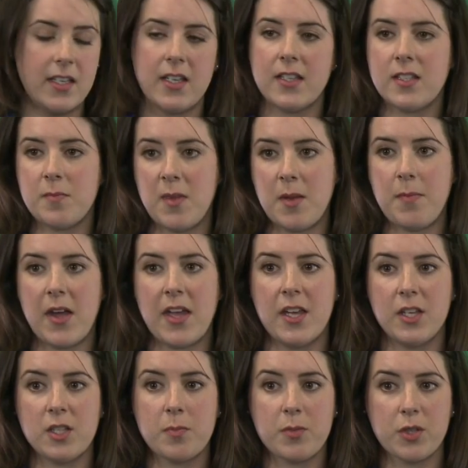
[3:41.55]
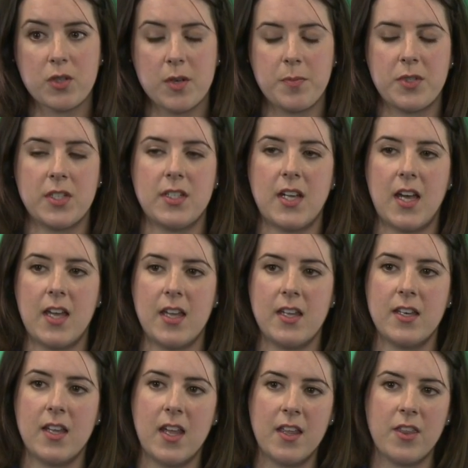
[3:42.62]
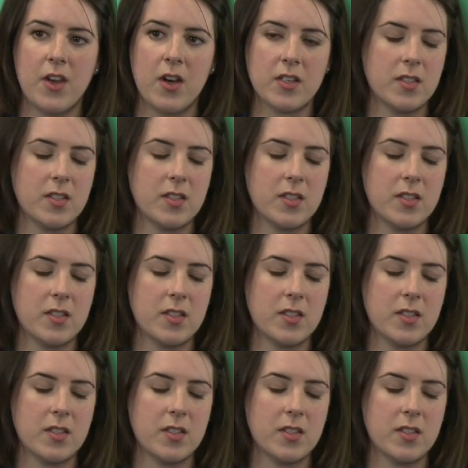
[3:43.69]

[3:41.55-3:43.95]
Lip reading: TD. It's made by Hill's Prescription Diet,